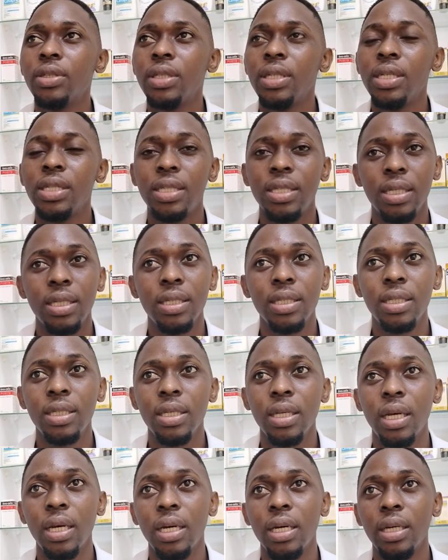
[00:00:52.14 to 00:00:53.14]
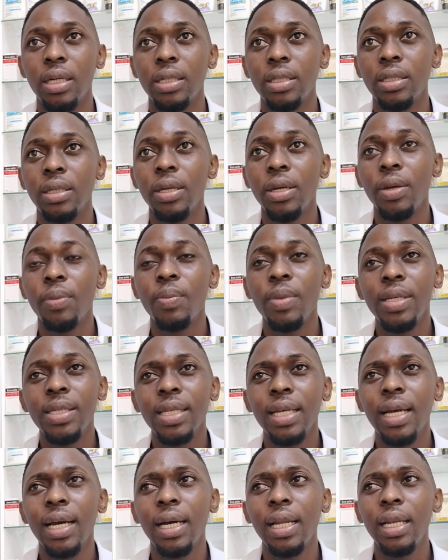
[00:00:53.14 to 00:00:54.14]
disease. And
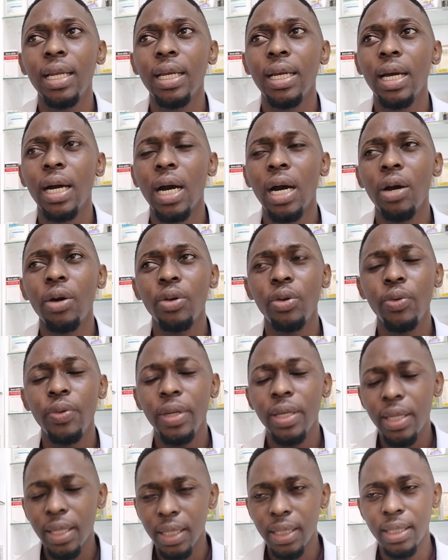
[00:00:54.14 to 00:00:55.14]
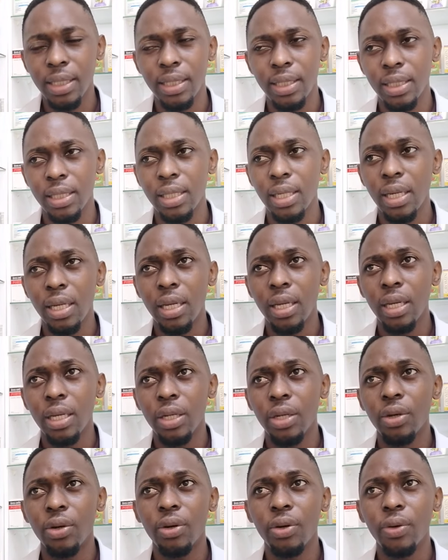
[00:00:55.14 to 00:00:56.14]
basically, how do we get it?
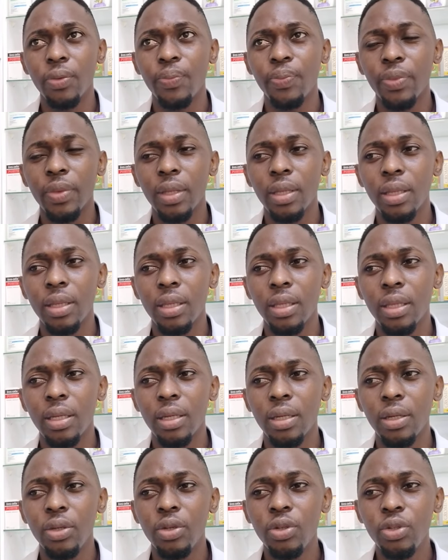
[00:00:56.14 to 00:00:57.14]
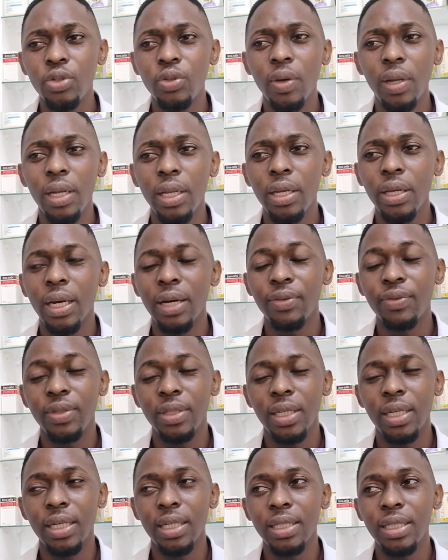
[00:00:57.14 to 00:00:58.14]
Now, usually
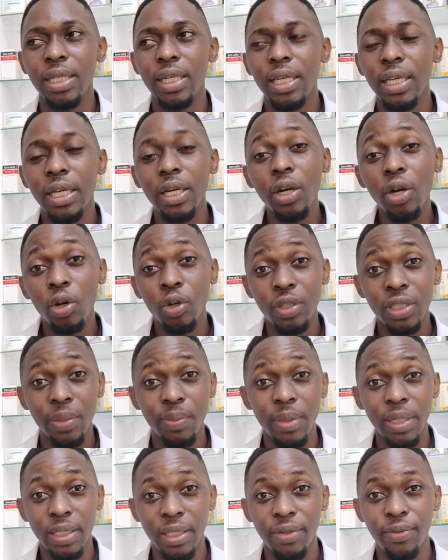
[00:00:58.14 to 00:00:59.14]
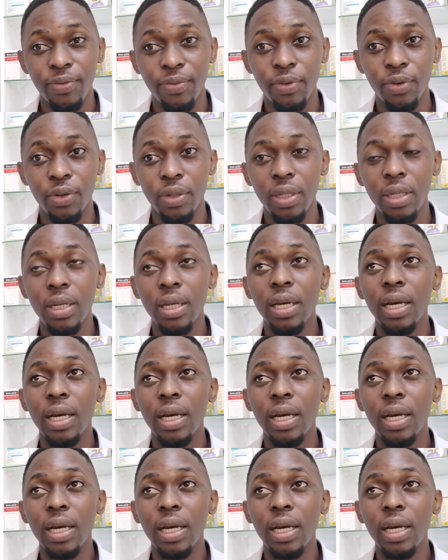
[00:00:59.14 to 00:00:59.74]
after taking contaminated food,